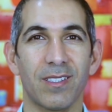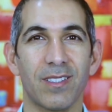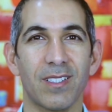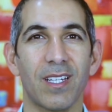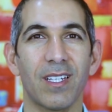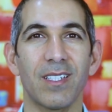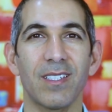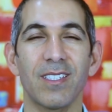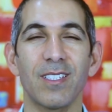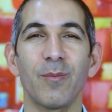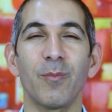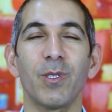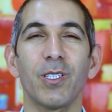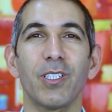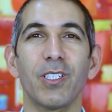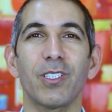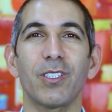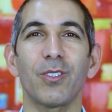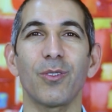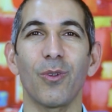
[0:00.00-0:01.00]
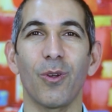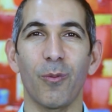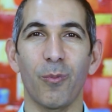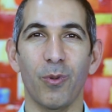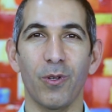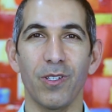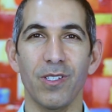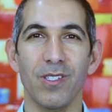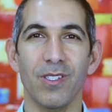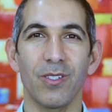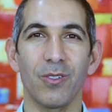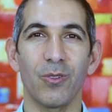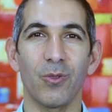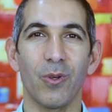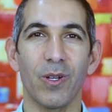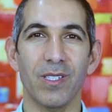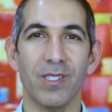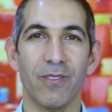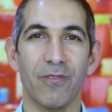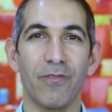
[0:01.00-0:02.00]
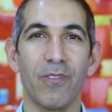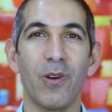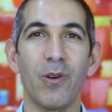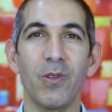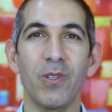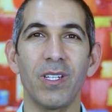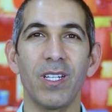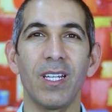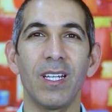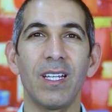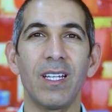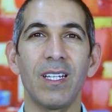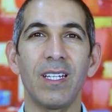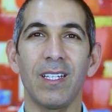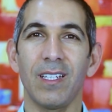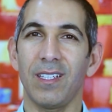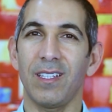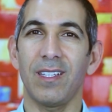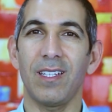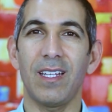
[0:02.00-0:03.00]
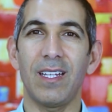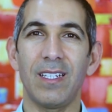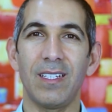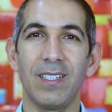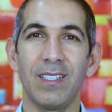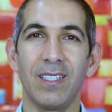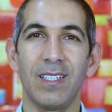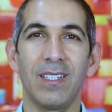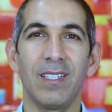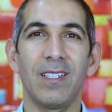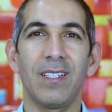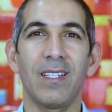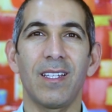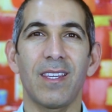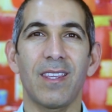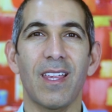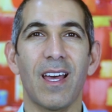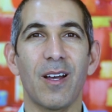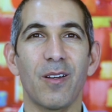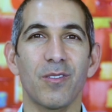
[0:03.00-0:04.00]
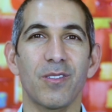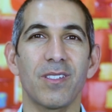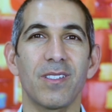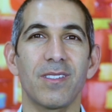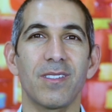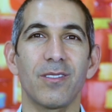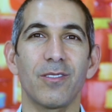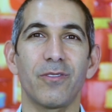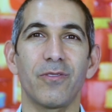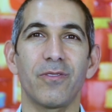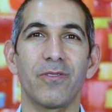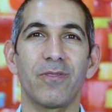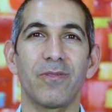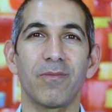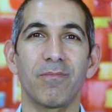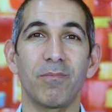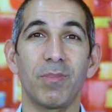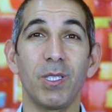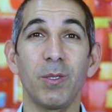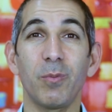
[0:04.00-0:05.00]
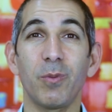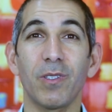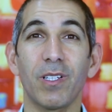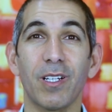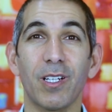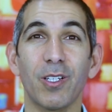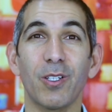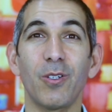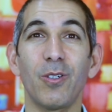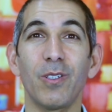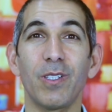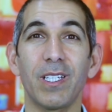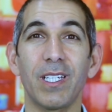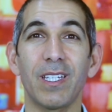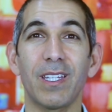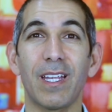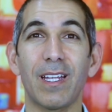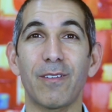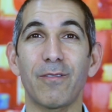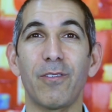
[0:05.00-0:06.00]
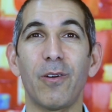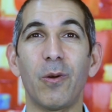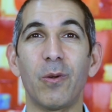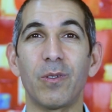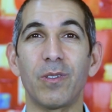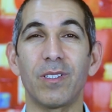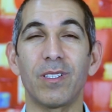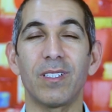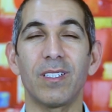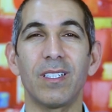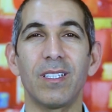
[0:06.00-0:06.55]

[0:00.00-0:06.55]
It's kind of similar to a person who has a phone and then thousands of people are calling that phone.